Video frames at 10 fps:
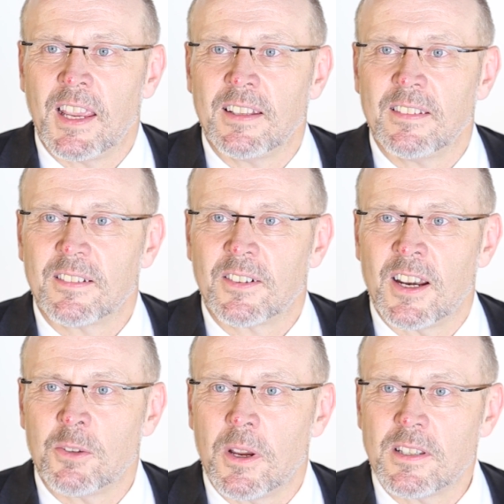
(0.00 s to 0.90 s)
in
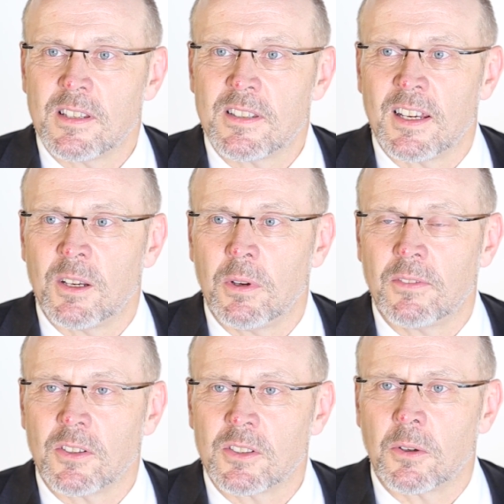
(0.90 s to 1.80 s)
Greater Western Sydney.
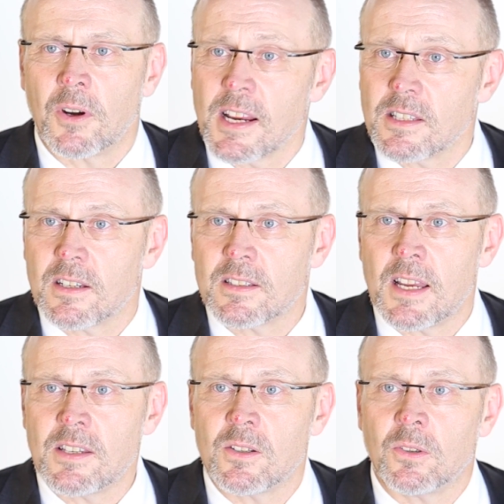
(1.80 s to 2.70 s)
We've got some great
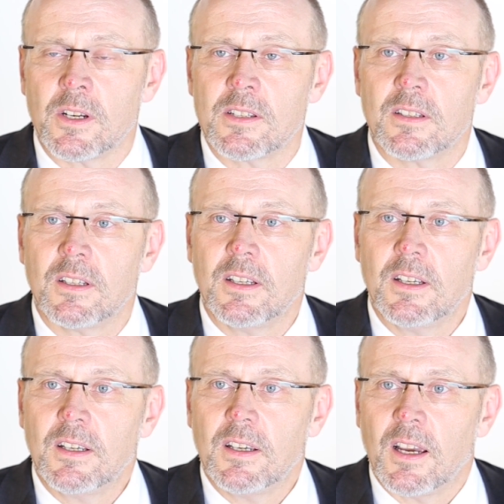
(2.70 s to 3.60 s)
success stories
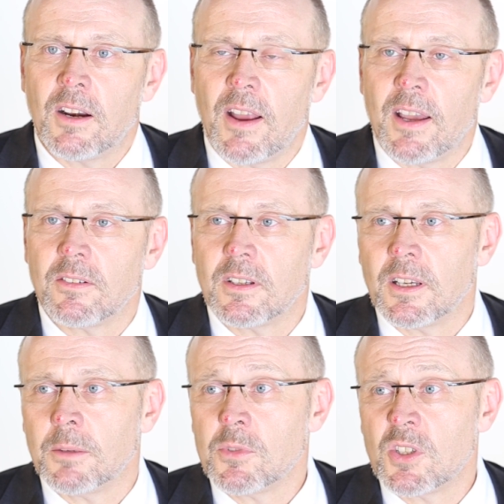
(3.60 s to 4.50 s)
around
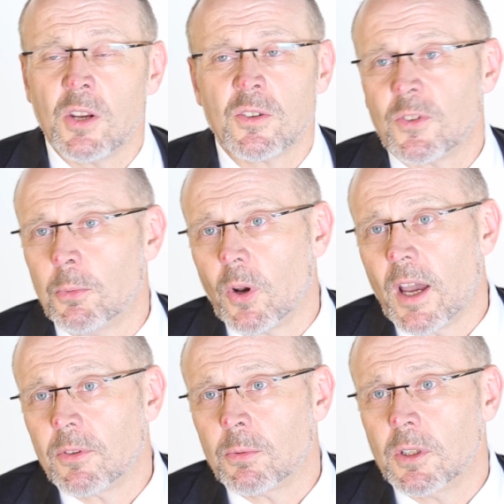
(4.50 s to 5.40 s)
students from all
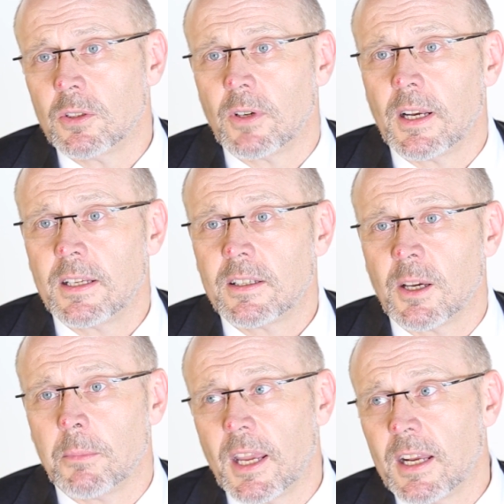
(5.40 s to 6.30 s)
over the world, really,
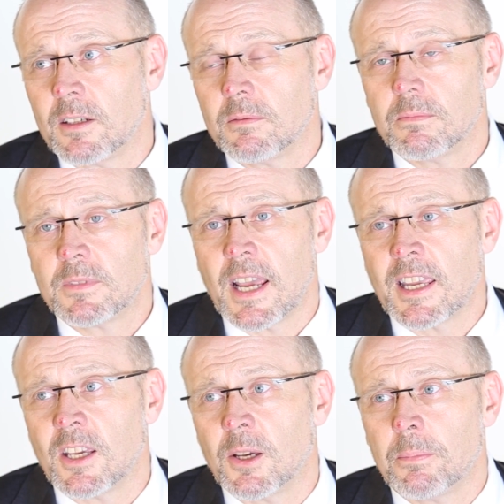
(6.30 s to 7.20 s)
coming in and
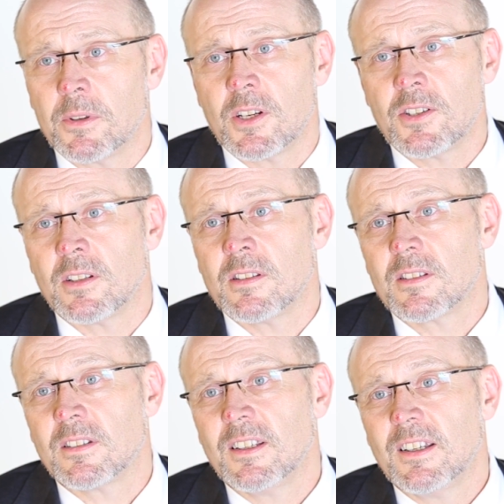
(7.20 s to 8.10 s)
taking up positions
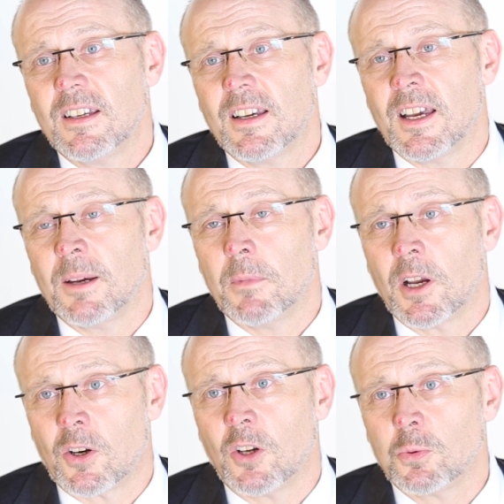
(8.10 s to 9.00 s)

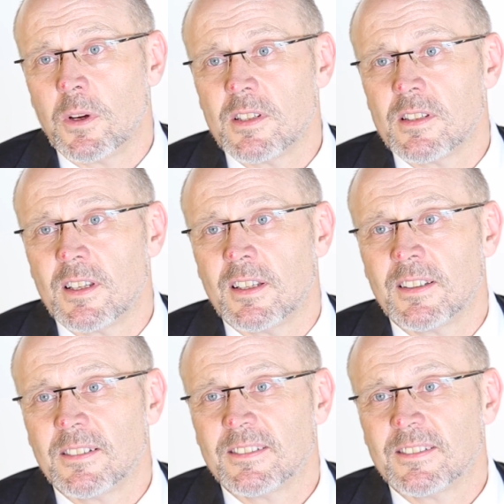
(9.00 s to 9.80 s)
across Western Sydney.